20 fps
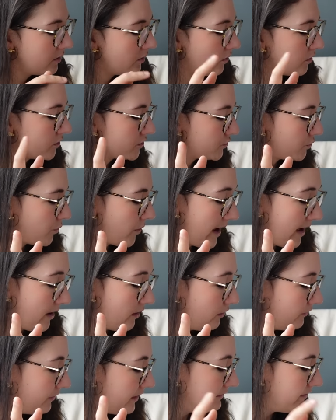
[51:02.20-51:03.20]
or
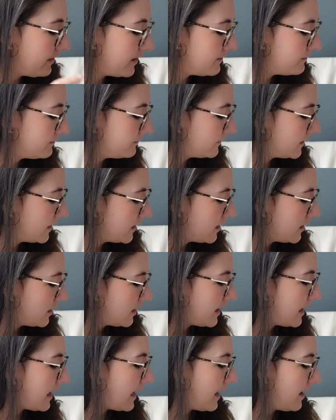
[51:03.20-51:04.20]
12 even,
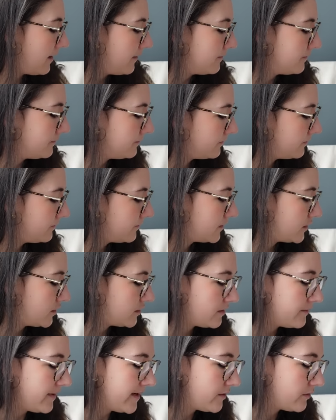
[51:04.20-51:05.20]

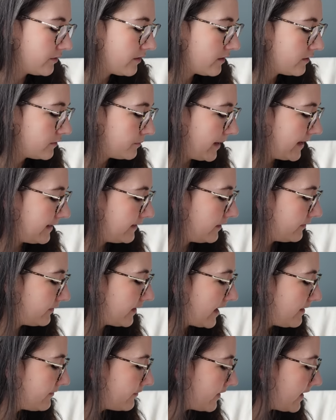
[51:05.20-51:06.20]
just to make sure that there's plenty of
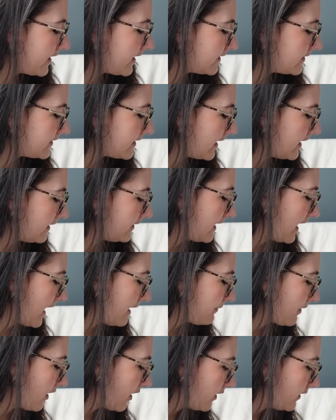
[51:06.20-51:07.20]
time for this. And yeah,
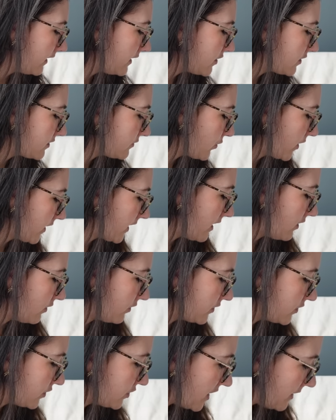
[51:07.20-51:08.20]
I'm currently just working
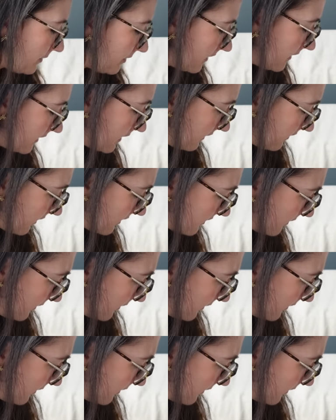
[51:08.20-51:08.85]
on shaping. I sent